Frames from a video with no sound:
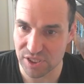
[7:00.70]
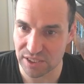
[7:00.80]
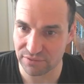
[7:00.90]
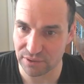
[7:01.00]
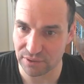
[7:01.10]

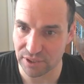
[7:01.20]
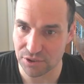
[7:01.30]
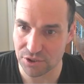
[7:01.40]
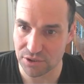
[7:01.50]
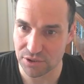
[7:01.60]
of their
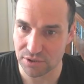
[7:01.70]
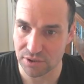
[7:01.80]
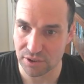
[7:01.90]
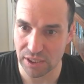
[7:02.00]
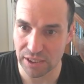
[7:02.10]
range
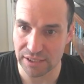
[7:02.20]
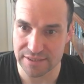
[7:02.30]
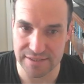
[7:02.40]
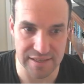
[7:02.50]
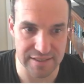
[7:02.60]

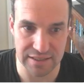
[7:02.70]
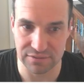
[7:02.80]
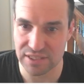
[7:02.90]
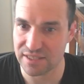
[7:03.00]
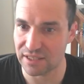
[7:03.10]
consisting of
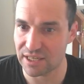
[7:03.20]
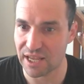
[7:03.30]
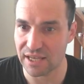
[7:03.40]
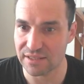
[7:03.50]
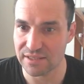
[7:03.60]
these nutted
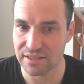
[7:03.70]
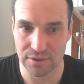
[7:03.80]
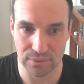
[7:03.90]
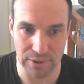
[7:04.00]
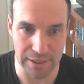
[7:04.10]
hands,
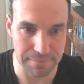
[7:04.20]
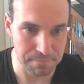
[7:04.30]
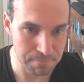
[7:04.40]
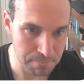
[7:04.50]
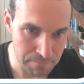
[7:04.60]
right?
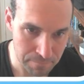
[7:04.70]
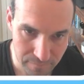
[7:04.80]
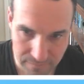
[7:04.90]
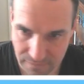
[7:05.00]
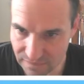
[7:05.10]

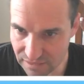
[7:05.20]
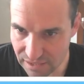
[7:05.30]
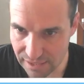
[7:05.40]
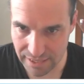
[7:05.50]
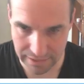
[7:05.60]

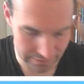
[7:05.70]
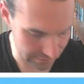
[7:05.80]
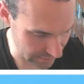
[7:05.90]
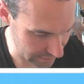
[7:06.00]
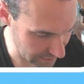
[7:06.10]
And
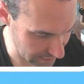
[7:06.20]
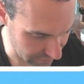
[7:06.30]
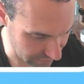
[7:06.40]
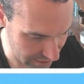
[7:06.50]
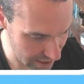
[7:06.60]
if
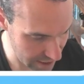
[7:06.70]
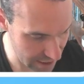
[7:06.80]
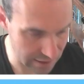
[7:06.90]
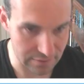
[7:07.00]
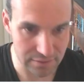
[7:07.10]
I
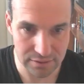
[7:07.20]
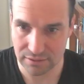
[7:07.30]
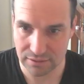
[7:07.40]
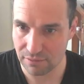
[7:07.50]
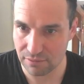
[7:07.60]
can,
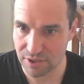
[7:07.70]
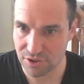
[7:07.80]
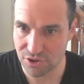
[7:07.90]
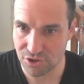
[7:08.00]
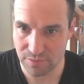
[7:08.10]
let me just
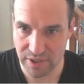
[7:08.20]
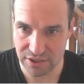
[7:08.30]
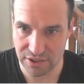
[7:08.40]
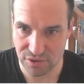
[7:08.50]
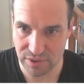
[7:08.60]
zoom in
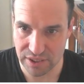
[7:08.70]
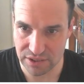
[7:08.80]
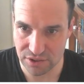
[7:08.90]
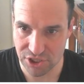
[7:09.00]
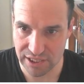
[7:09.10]
here so we can
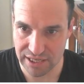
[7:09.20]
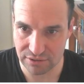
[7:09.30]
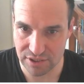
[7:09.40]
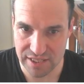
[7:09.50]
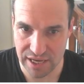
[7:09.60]
check out
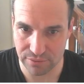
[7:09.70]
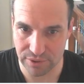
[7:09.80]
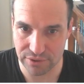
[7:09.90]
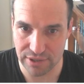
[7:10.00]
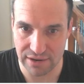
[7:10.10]
this
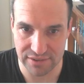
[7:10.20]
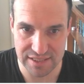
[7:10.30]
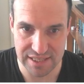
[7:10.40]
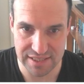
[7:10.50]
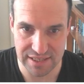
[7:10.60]
equity graph, because
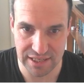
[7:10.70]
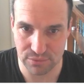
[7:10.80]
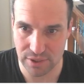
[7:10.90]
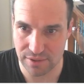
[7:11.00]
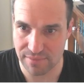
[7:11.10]
that's kind of
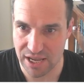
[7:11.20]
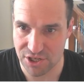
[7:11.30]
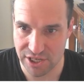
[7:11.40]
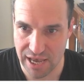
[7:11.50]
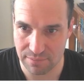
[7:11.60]
where the
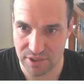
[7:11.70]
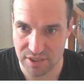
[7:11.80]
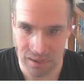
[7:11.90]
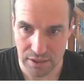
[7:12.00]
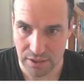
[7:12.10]
magic
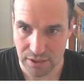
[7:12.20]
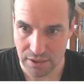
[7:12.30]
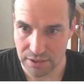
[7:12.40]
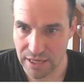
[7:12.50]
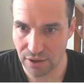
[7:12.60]
happens.
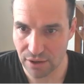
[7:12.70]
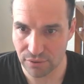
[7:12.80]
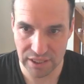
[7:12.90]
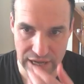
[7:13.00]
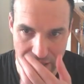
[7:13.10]
Now,
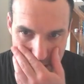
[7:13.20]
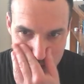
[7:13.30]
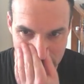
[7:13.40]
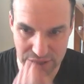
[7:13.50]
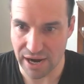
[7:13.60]
in
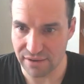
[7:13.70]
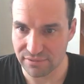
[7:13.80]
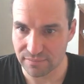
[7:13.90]
equity graph,